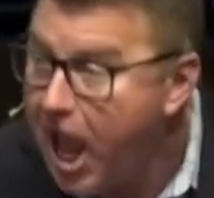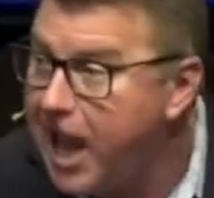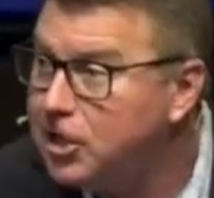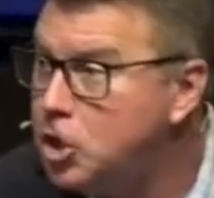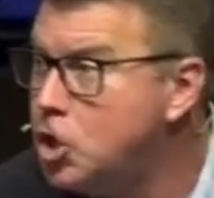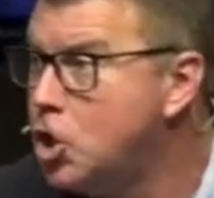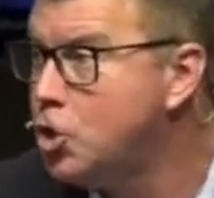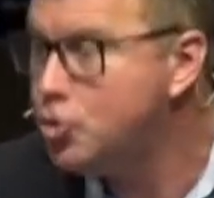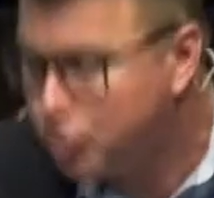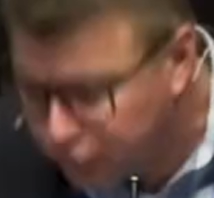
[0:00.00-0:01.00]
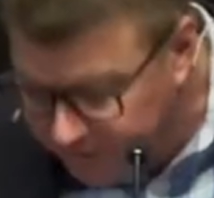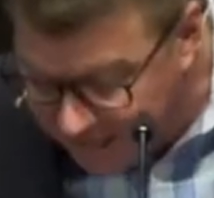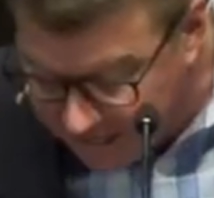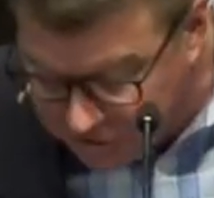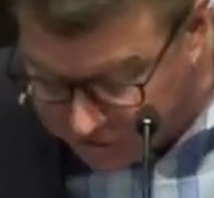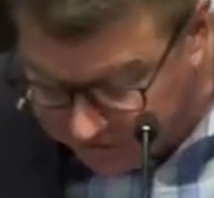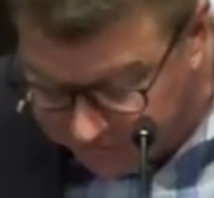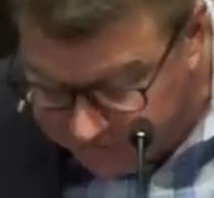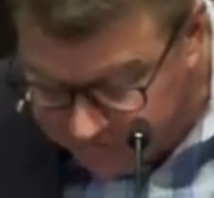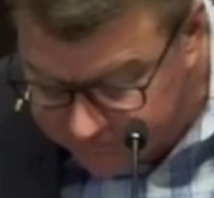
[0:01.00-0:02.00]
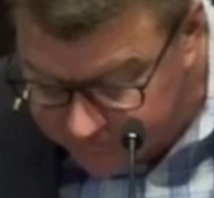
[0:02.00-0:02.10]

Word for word: a new creation.